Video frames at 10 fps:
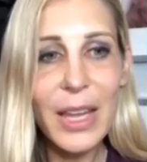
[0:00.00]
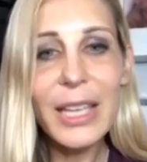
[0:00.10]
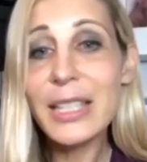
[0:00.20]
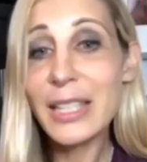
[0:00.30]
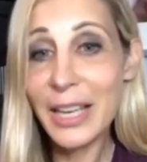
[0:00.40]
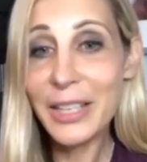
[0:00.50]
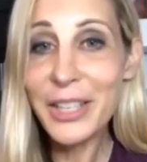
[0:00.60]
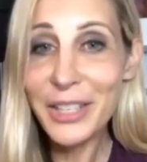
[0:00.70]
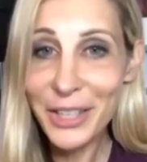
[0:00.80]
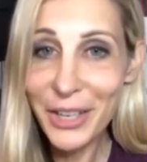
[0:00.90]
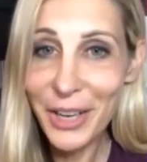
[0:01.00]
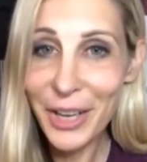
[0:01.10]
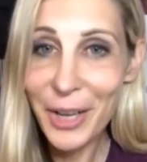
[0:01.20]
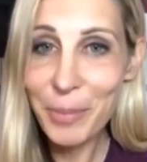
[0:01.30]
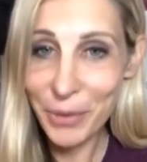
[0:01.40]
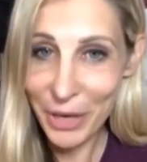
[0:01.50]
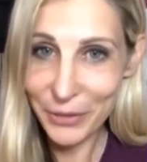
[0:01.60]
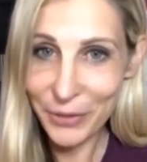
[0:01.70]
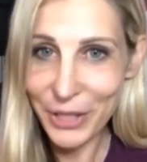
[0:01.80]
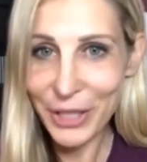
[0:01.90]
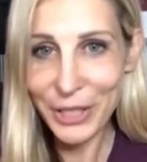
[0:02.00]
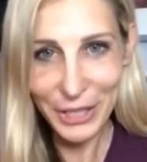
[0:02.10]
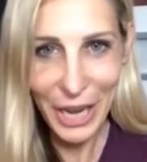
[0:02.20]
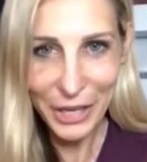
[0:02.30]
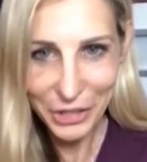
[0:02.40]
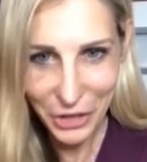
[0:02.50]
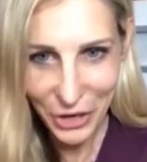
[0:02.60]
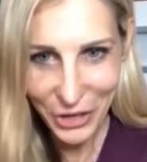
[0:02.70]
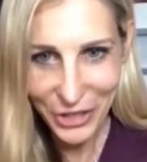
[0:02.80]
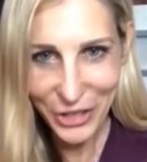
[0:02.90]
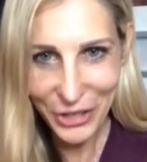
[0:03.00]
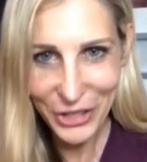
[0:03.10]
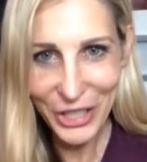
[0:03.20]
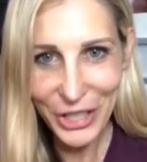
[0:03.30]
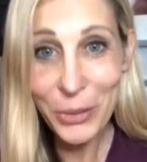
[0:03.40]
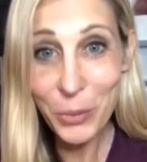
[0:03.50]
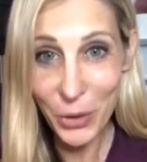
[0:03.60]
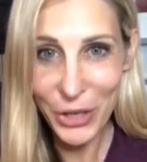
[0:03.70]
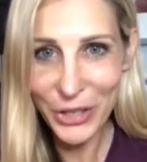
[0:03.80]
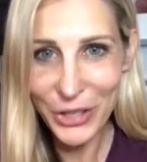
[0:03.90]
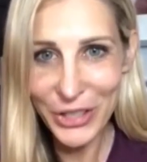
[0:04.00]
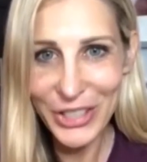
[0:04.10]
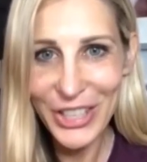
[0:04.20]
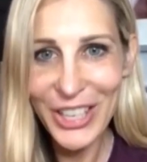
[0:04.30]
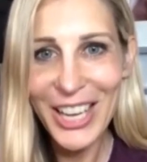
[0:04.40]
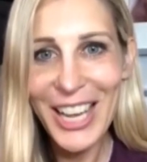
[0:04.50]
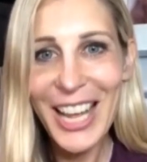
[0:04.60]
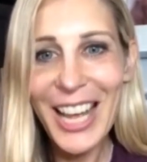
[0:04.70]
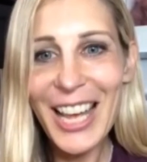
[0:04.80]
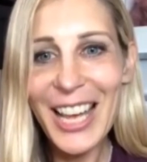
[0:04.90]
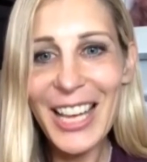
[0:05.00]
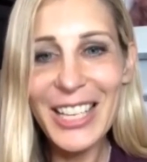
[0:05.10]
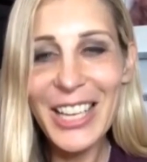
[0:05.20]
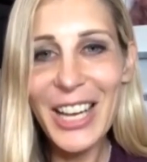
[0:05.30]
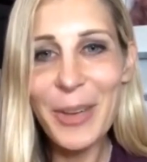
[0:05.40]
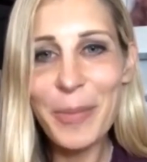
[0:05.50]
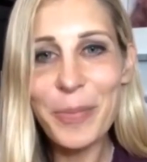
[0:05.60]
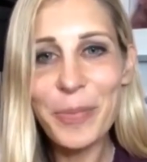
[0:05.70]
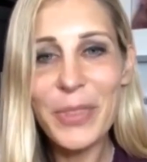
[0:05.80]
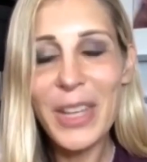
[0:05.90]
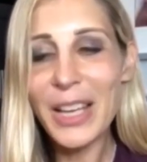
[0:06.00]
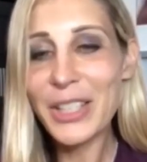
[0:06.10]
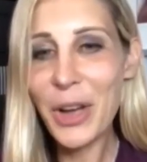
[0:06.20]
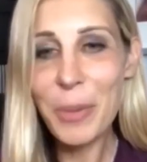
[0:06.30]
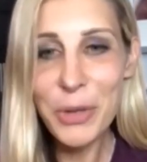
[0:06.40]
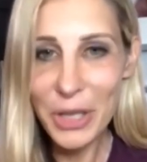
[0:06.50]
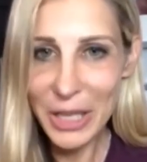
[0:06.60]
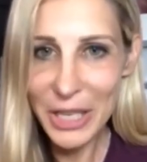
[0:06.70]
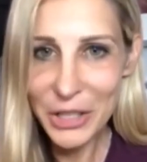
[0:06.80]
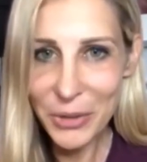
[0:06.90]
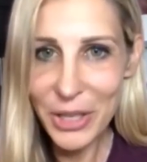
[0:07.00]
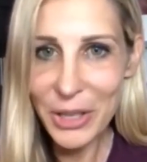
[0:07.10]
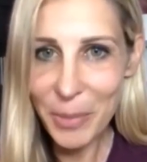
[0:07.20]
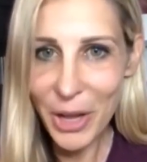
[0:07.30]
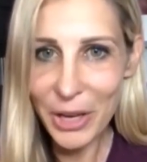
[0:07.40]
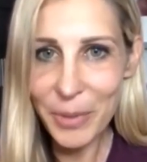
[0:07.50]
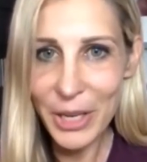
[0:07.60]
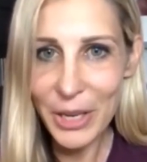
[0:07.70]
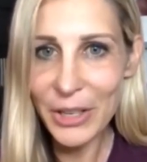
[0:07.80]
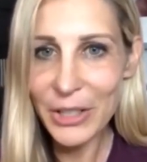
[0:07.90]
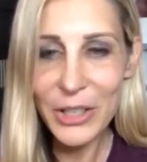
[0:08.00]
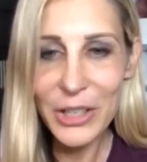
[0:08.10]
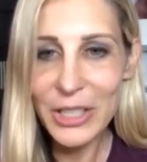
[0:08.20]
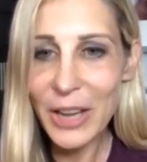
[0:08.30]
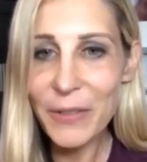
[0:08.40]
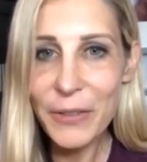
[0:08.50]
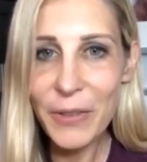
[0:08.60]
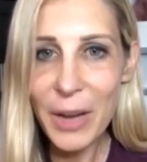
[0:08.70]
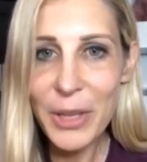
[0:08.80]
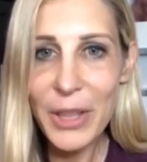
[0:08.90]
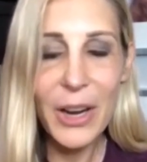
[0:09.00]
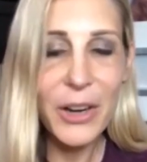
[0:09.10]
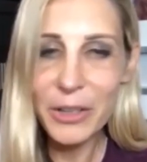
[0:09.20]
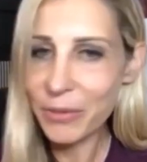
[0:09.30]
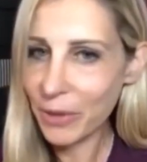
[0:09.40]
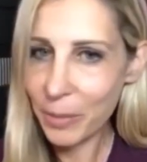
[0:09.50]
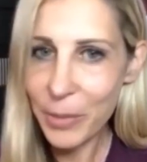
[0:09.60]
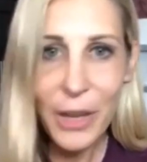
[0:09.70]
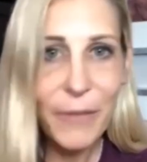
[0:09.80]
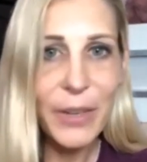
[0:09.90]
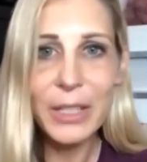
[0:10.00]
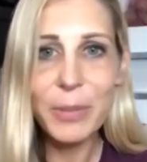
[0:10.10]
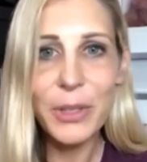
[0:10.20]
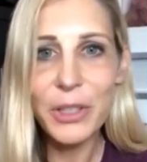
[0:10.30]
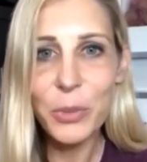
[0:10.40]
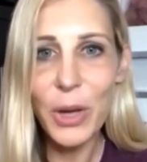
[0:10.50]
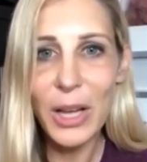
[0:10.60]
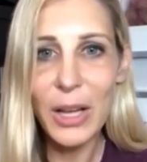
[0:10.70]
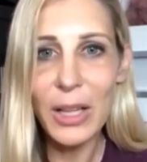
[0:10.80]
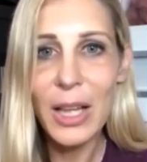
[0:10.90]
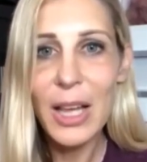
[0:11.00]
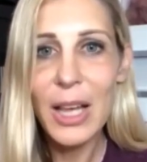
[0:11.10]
Extended Breastfeeding / Nursing Warriors. And and so I'll put a link to it at the bottom here. So you can definitely find me there. You can friend me on Facebook as well.